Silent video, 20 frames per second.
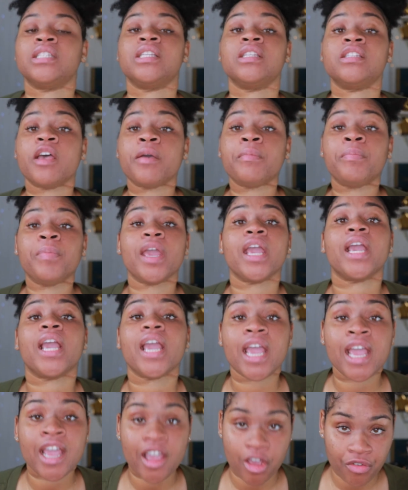is a big
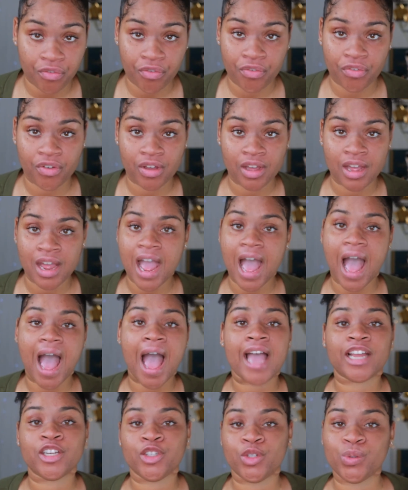if,
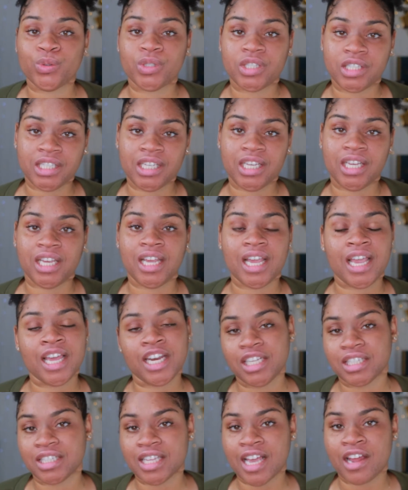I do see
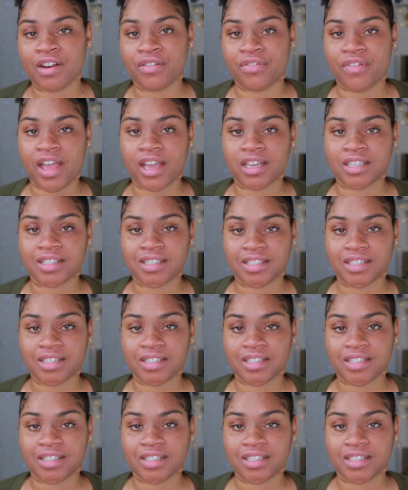any side effects.